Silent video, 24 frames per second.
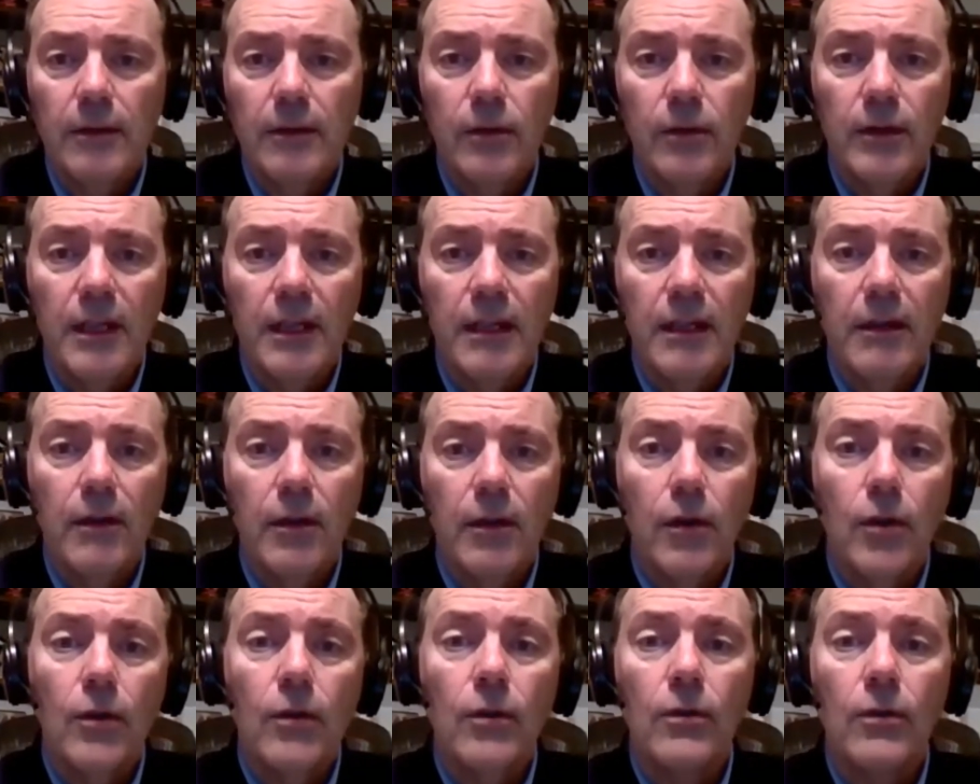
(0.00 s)

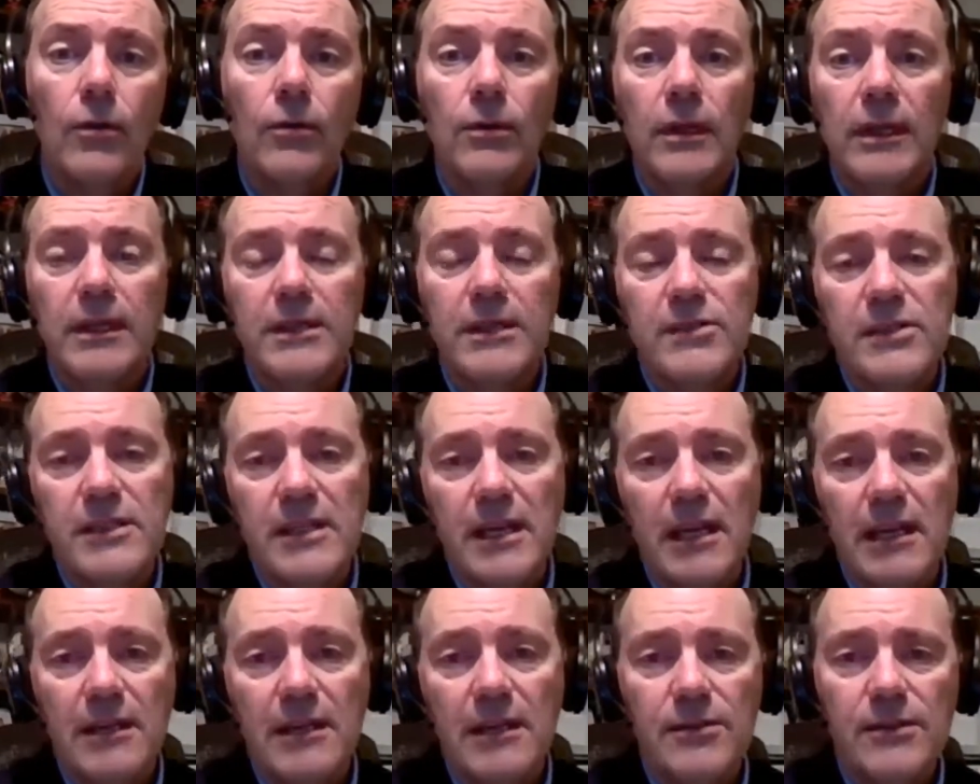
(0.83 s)
looking early
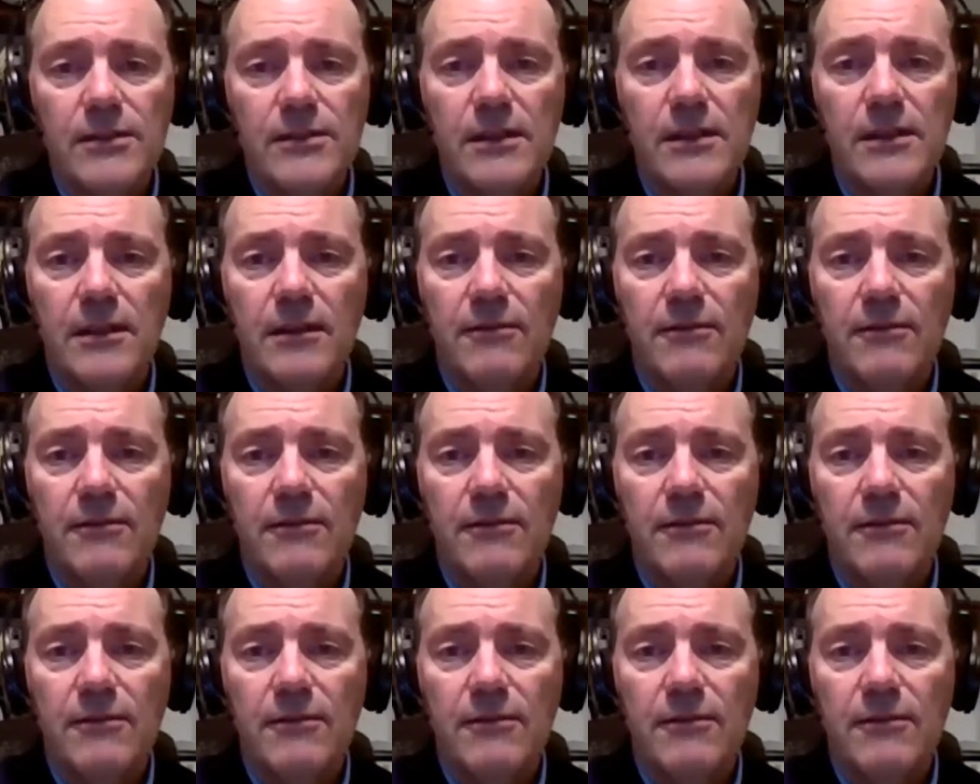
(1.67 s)
stages